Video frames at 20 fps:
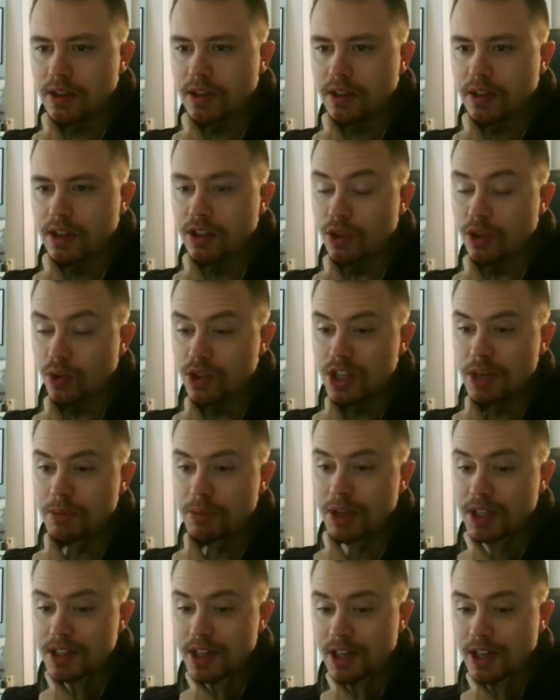in your team
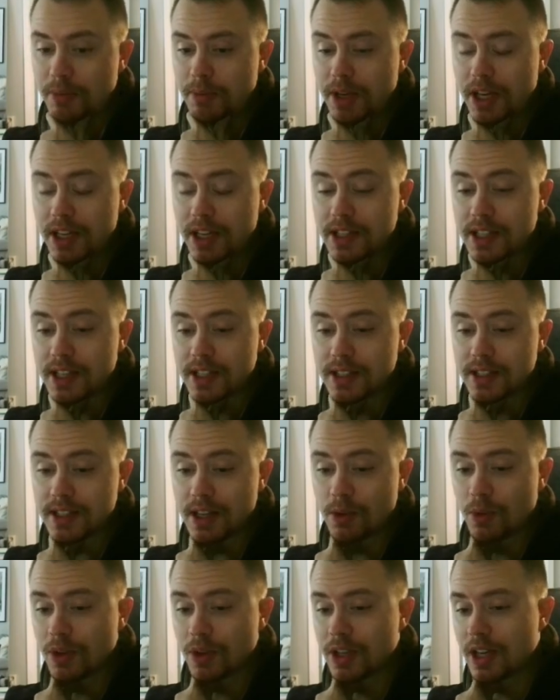get eliminated,
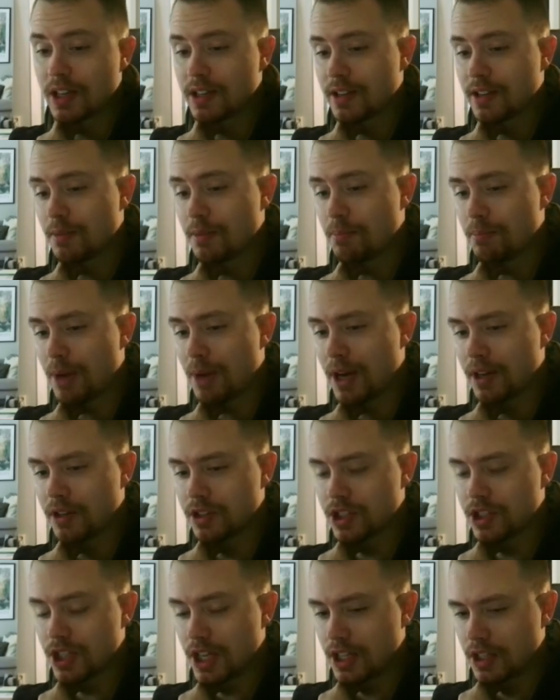they will get
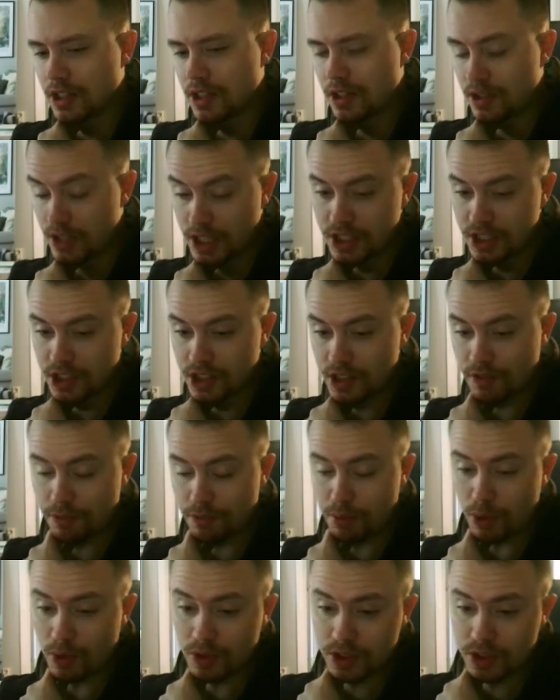minus negative
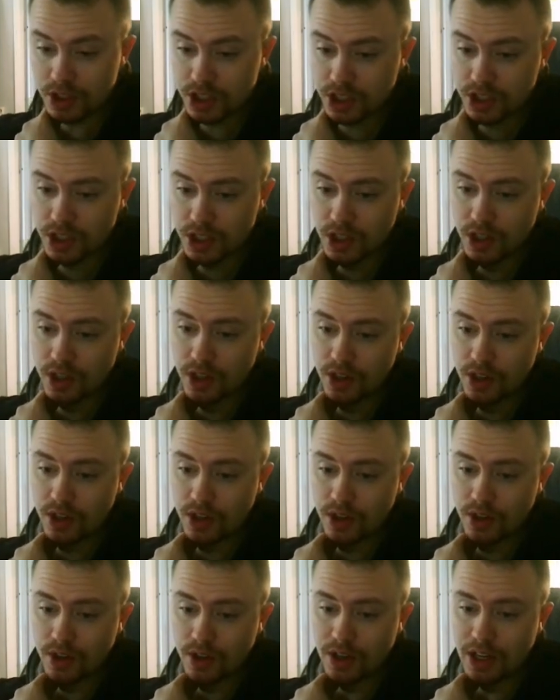points
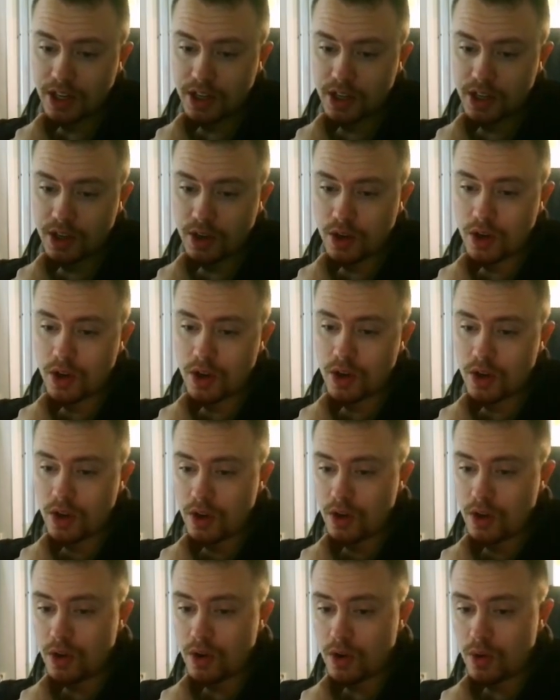like
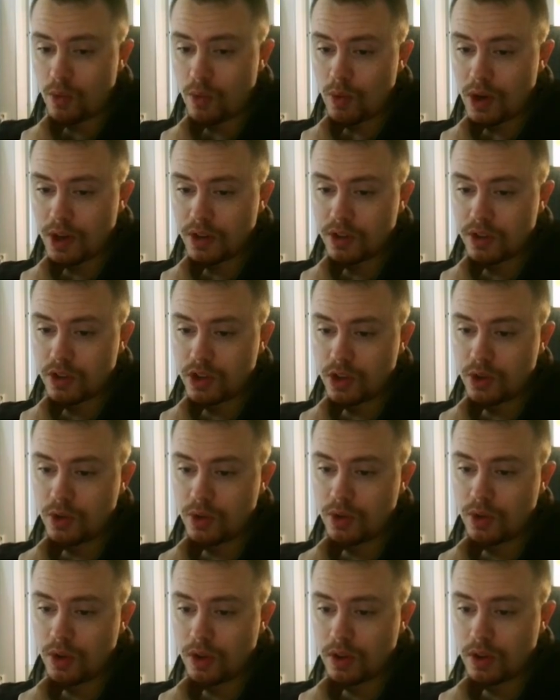1,
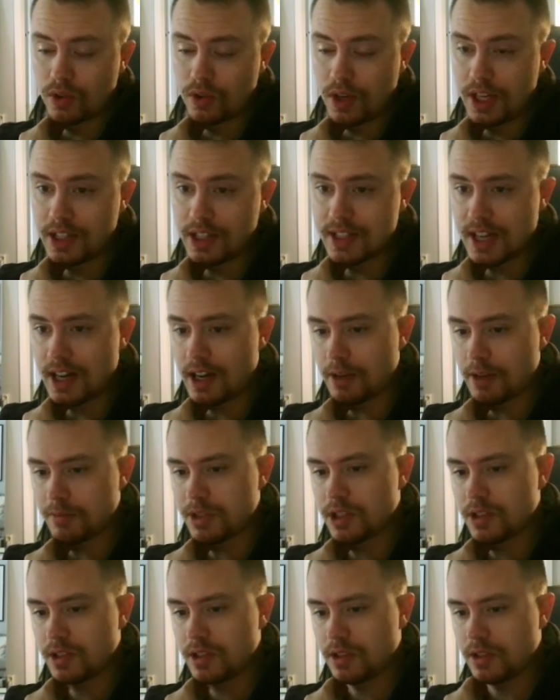2, 3
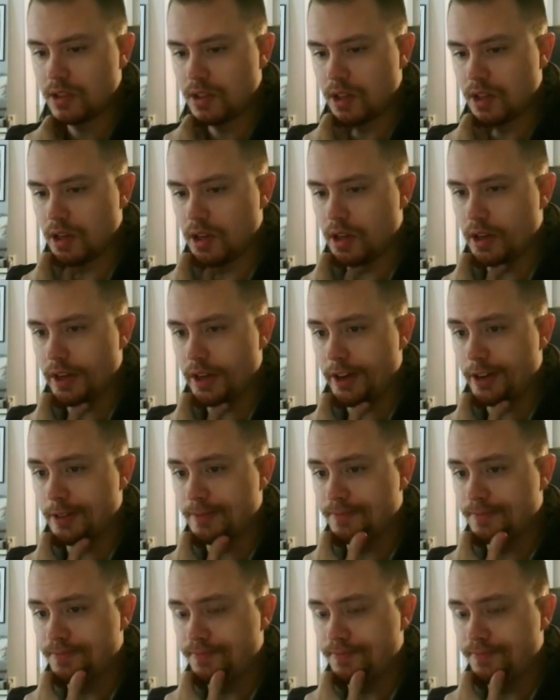times. So